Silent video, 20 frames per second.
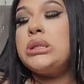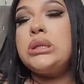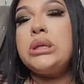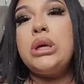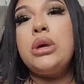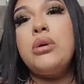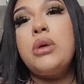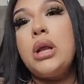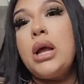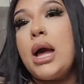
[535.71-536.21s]

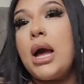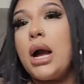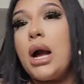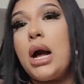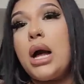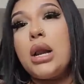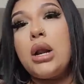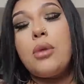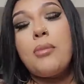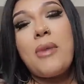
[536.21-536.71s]
security I
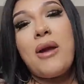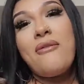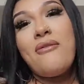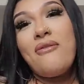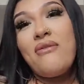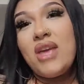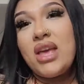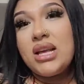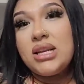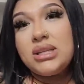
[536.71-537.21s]
got are my
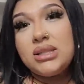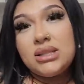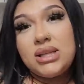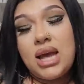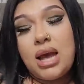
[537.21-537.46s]
fists.